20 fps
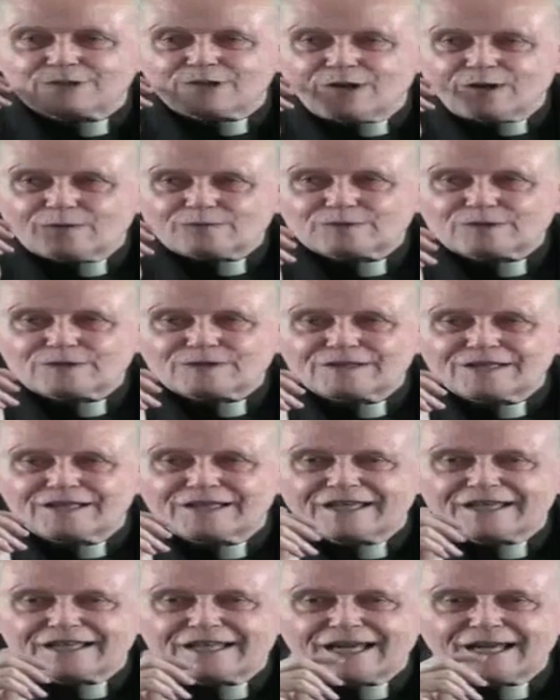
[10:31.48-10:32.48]
arrange
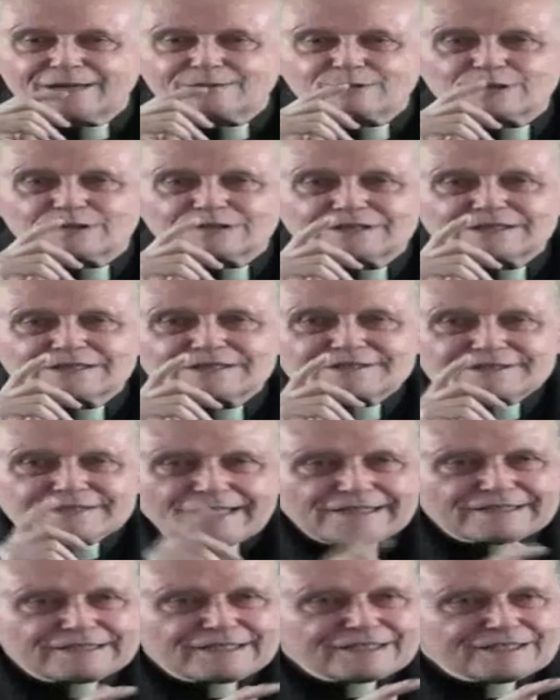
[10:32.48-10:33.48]
their
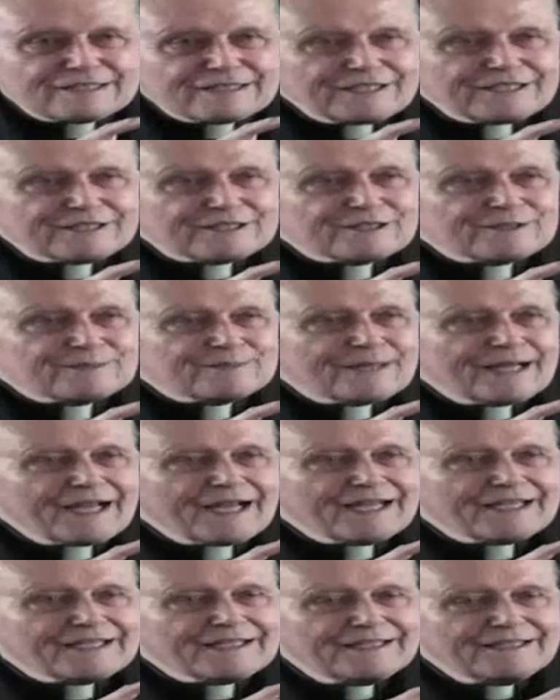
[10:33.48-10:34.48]
hairdos,
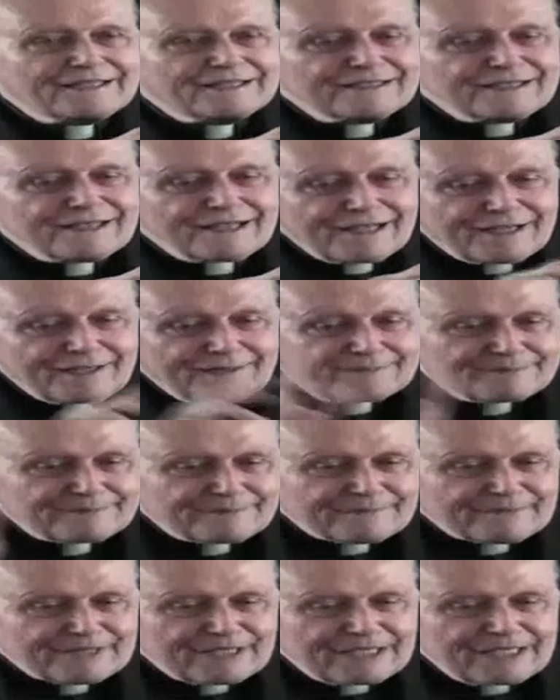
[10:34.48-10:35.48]
I will
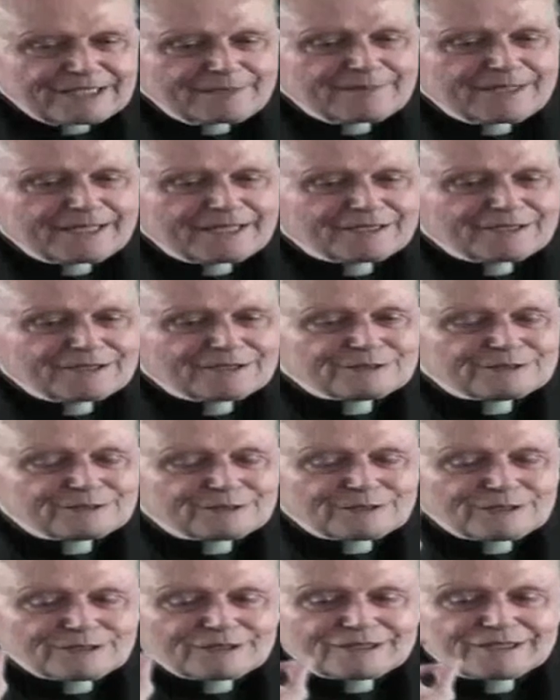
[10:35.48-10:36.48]
offer, and I will
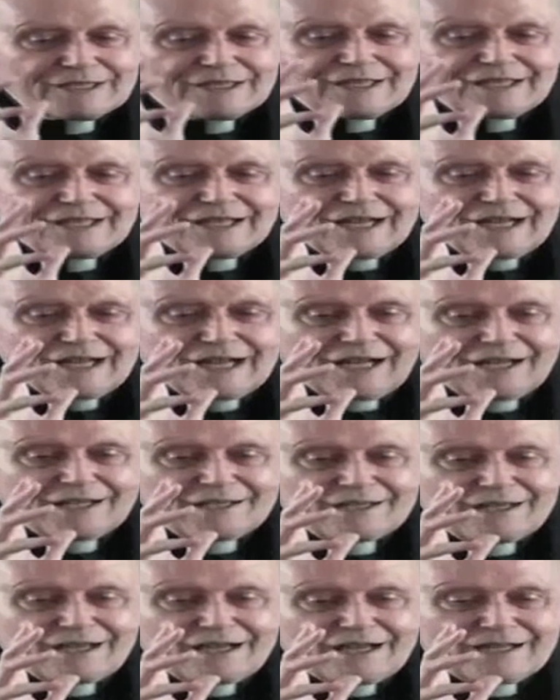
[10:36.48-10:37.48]
send it either
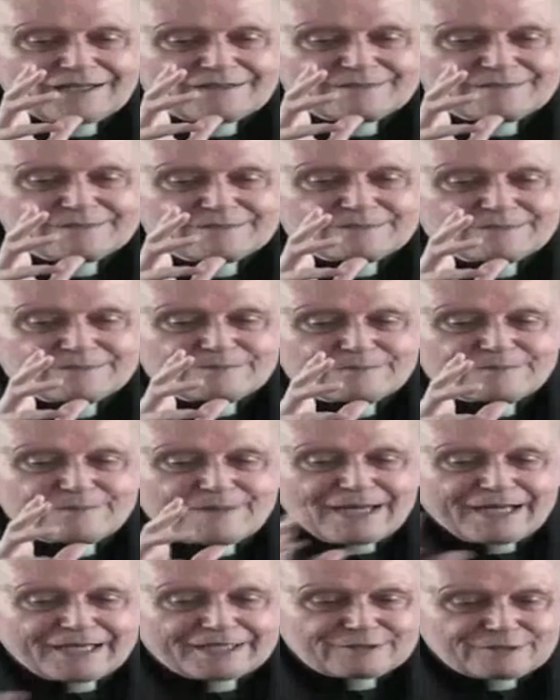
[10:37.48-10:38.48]
by
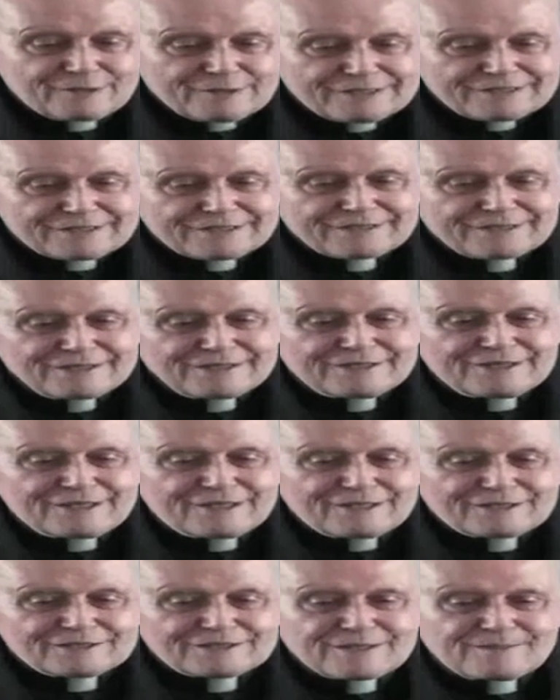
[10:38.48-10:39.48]

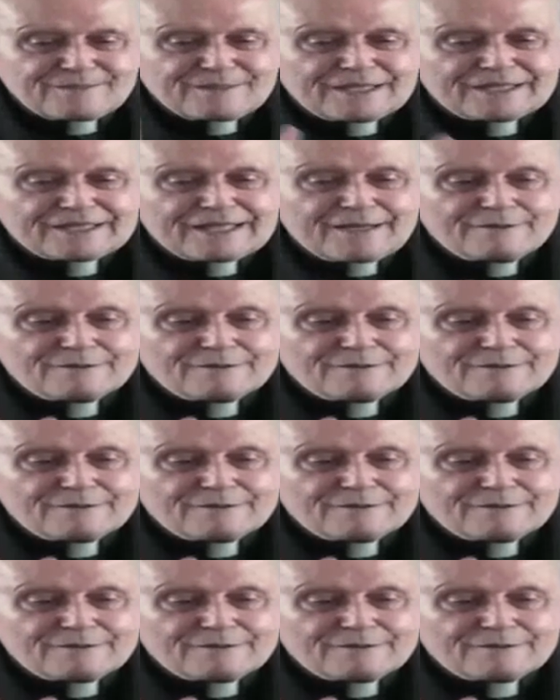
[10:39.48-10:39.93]
email or